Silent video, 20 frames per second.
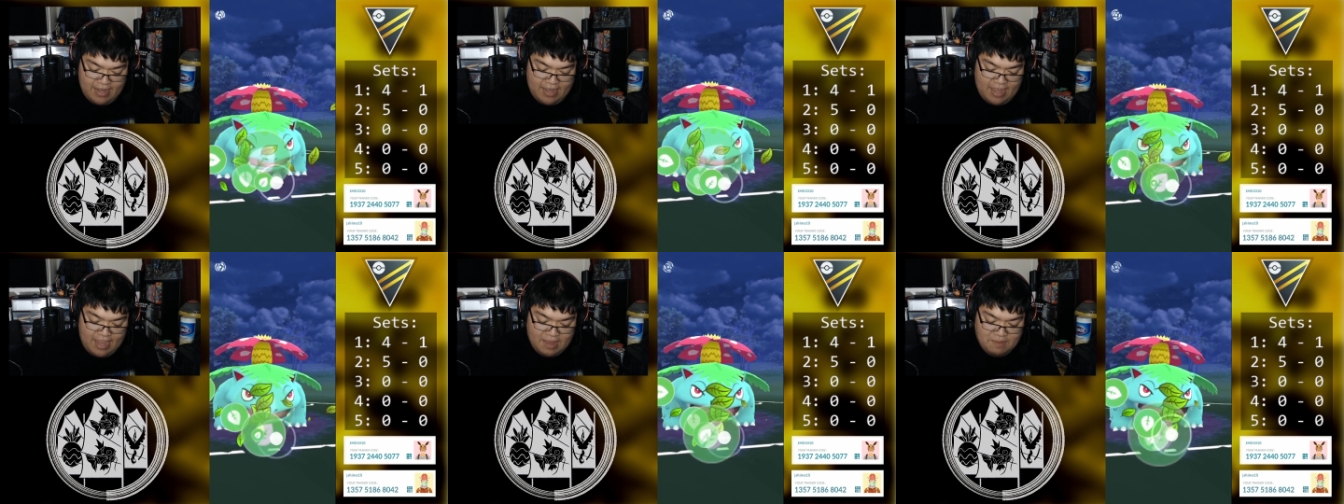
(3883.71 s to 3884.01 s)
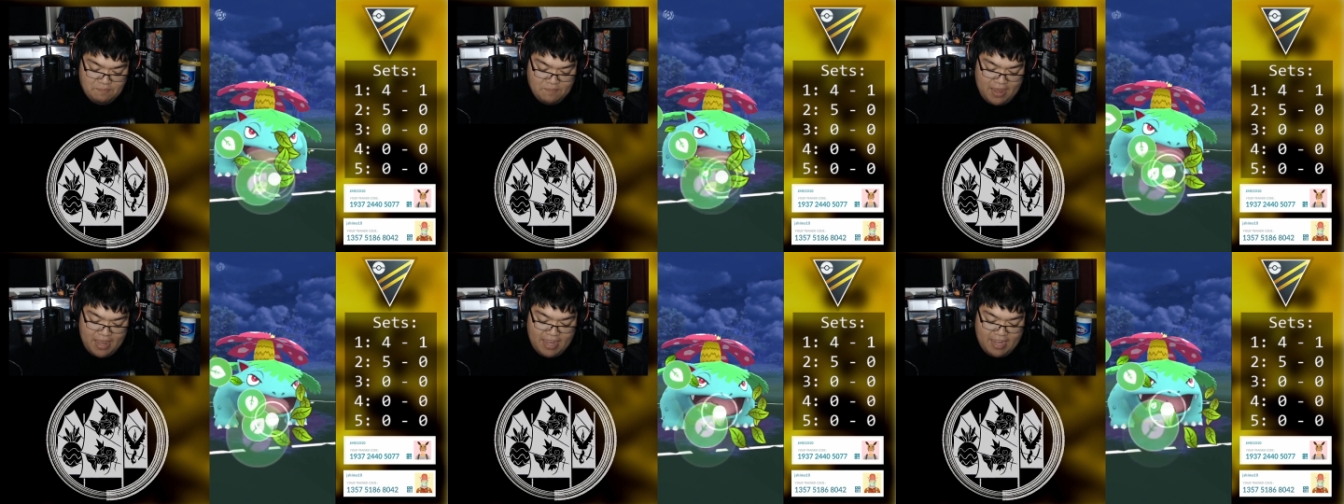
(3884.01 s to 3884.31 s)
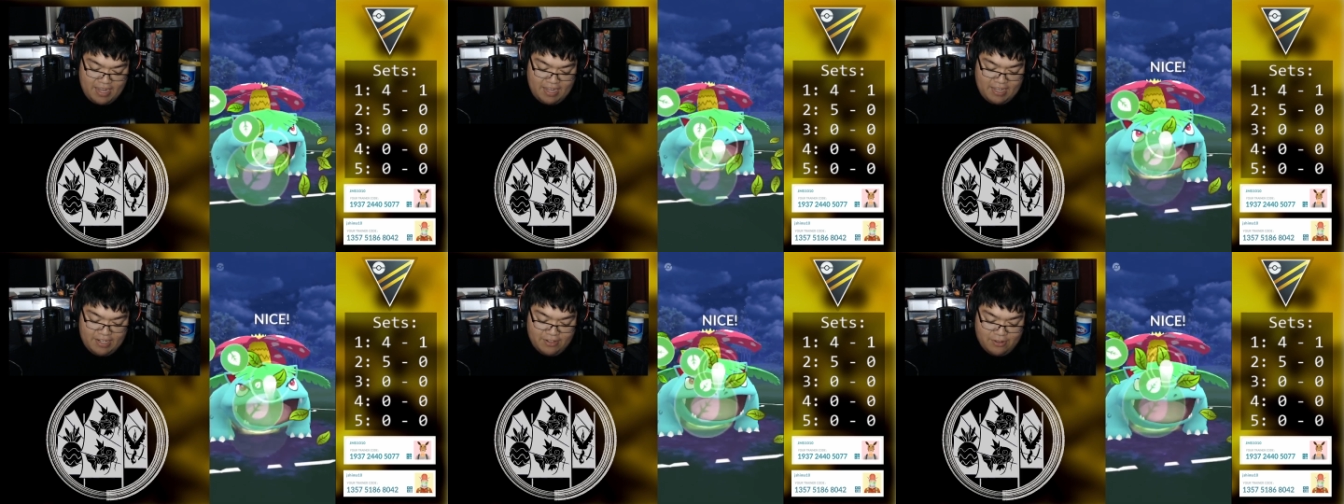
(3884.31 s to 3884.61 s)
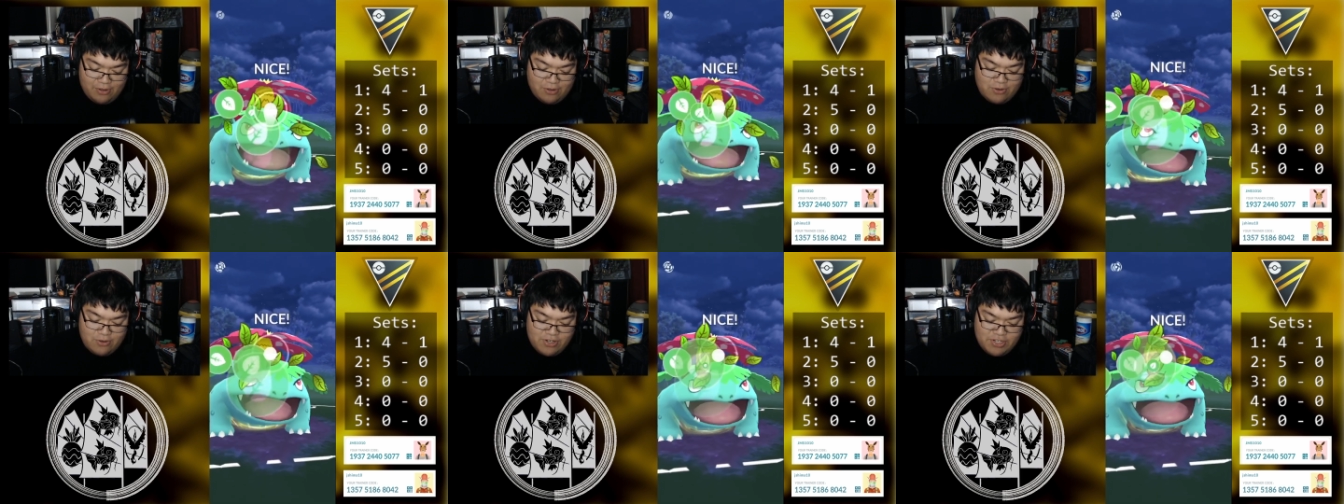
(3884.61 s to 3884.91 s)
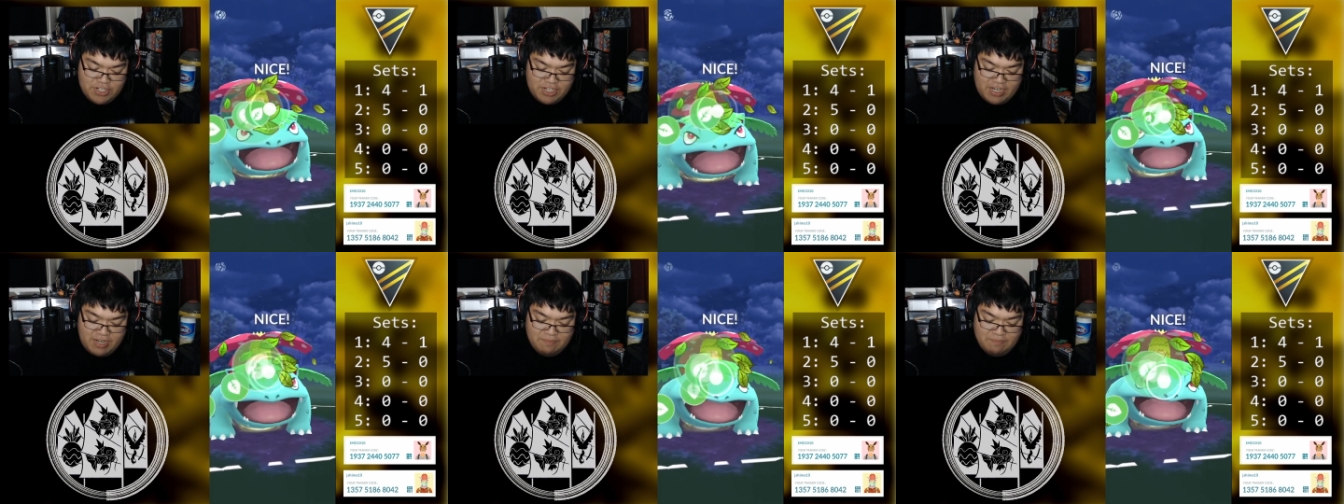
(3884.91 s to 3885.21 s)
a main OG
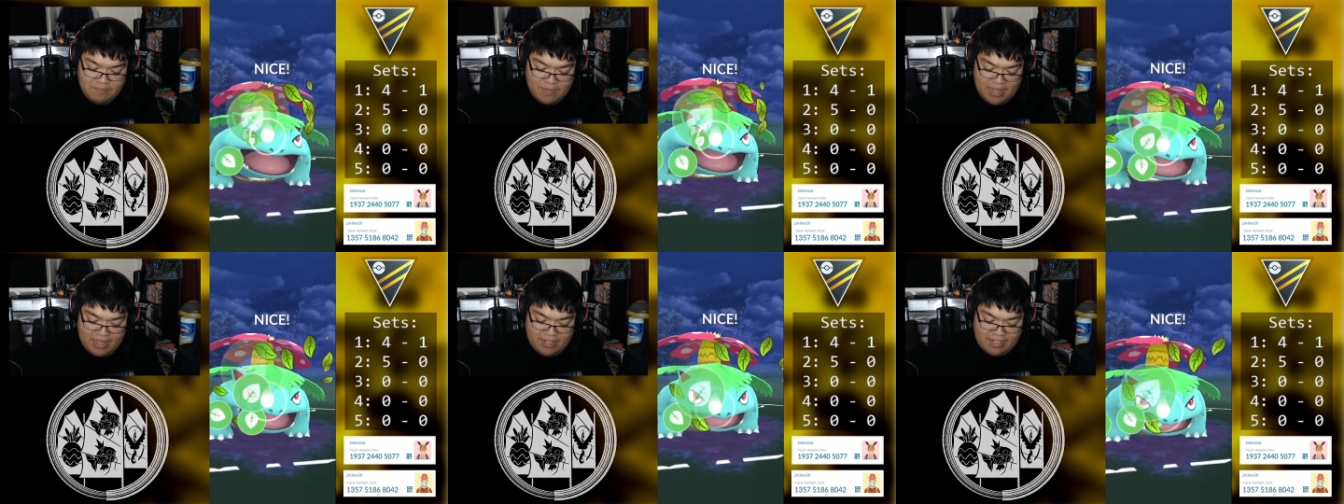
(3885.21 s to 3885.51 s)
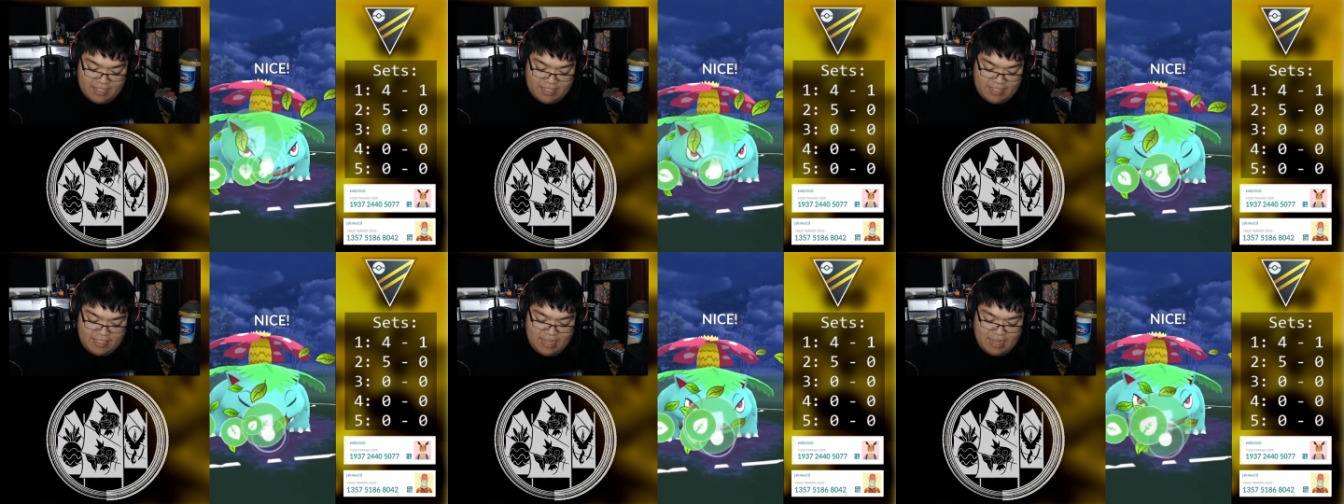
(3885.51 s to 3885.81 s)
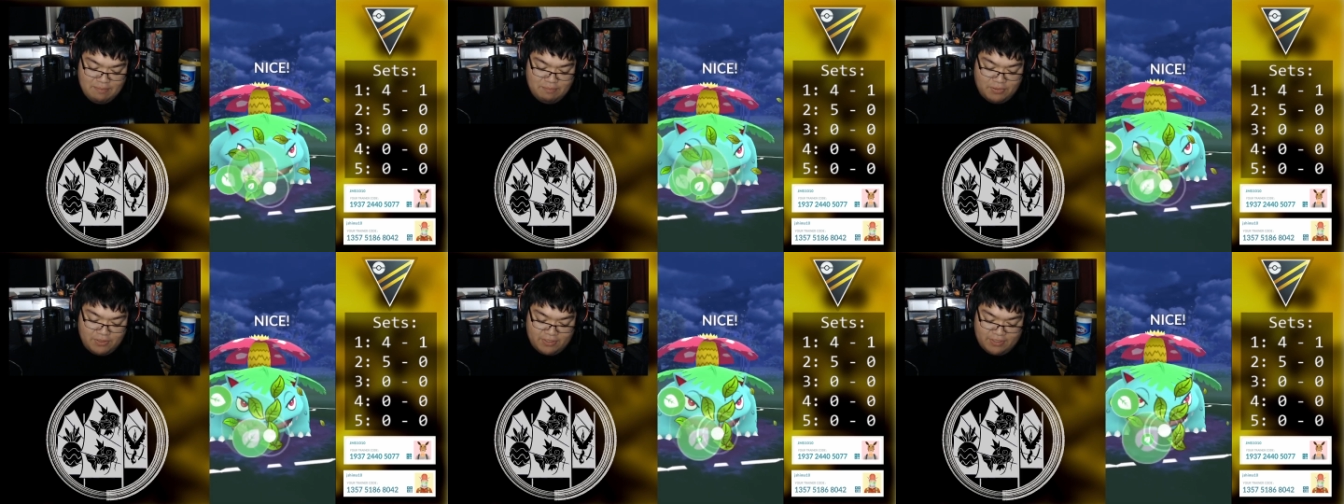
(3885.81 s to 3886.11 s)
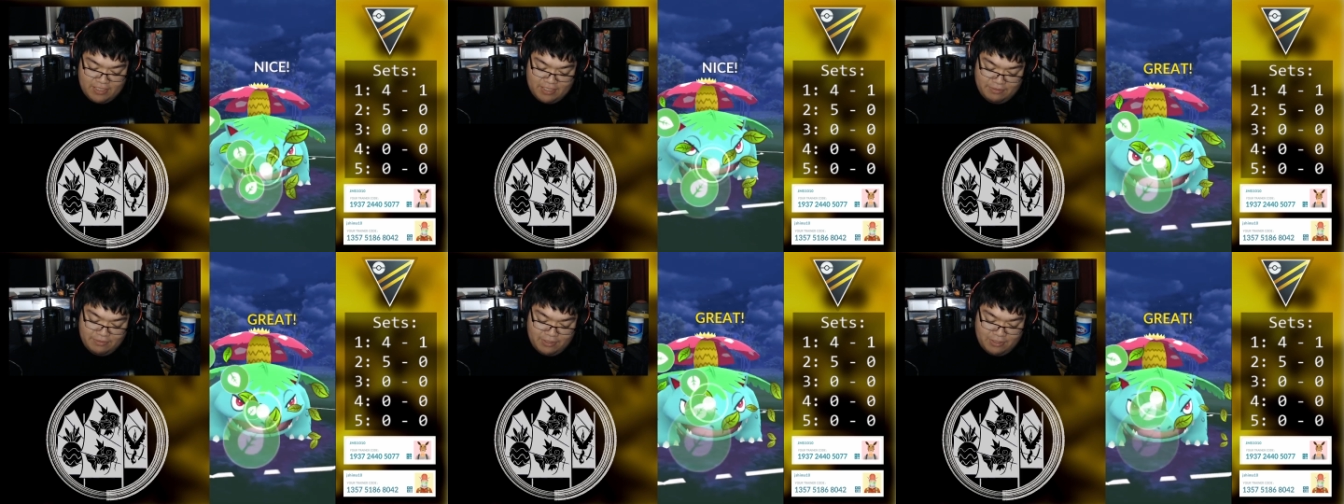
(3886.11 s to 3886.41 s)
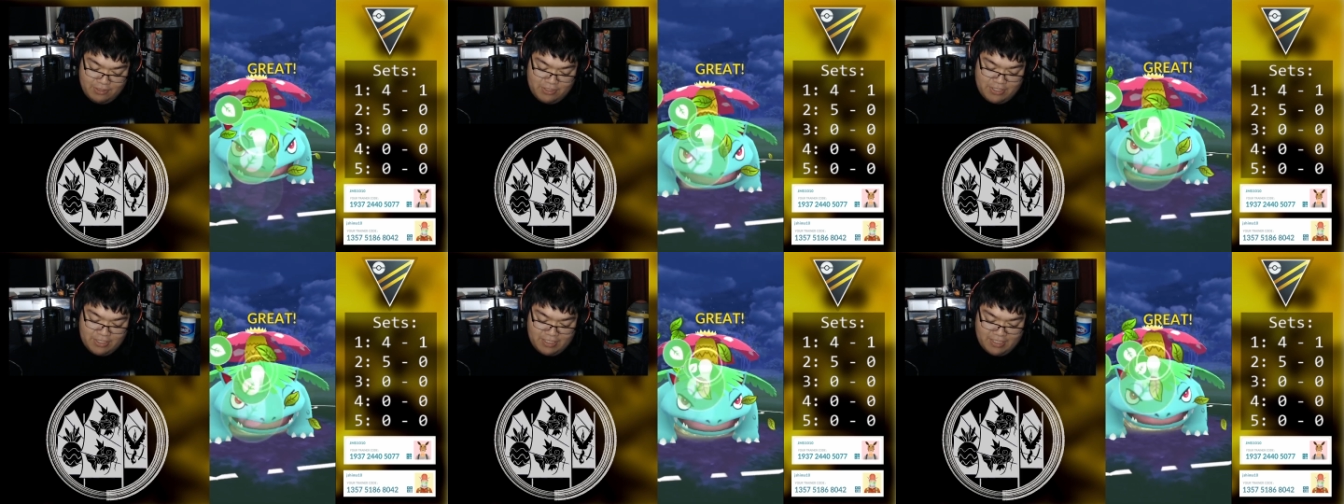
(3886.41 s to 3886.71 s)
meta staple of
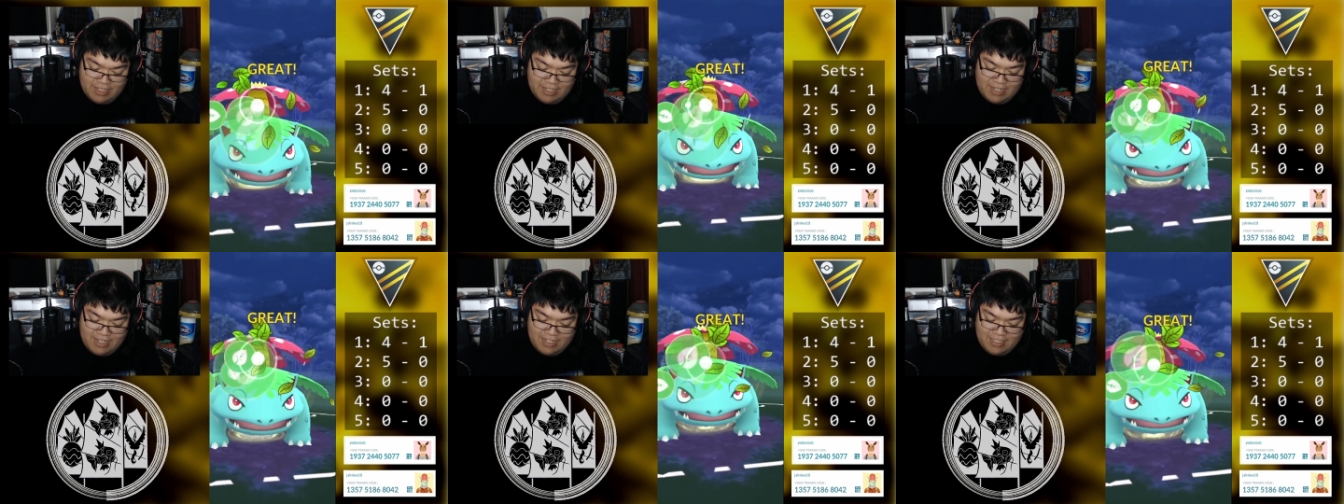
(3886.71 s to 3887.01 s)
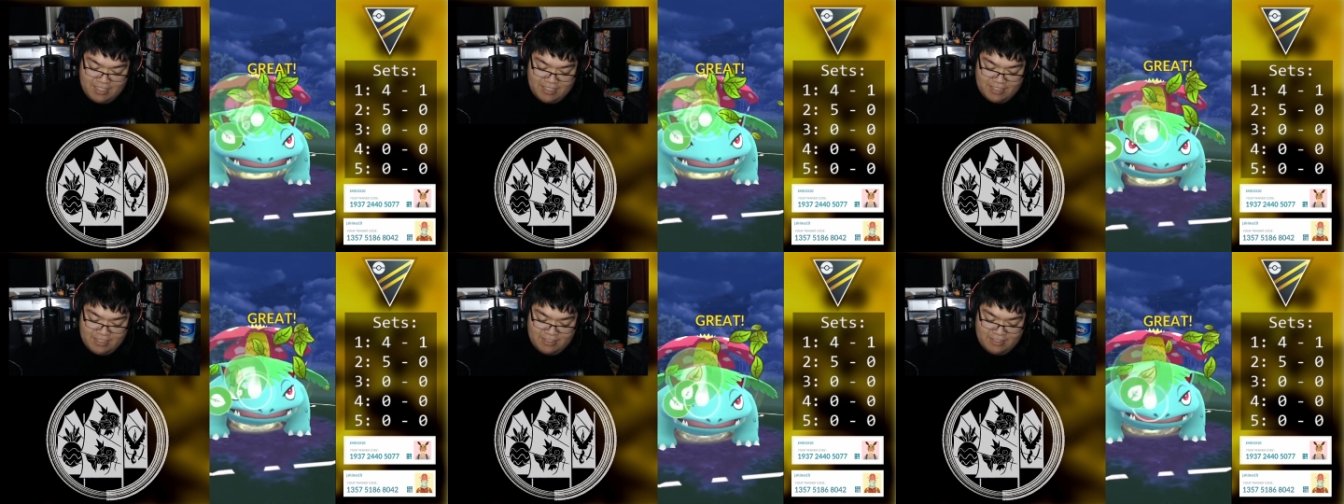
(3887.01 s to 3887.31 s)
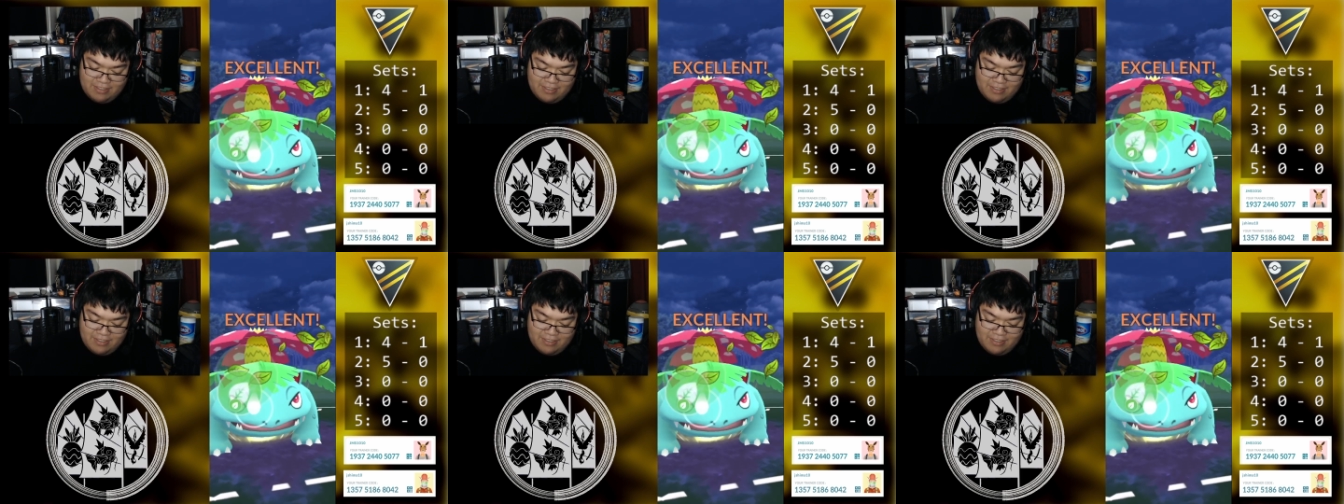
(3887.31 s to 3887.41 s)
Ultra League, so...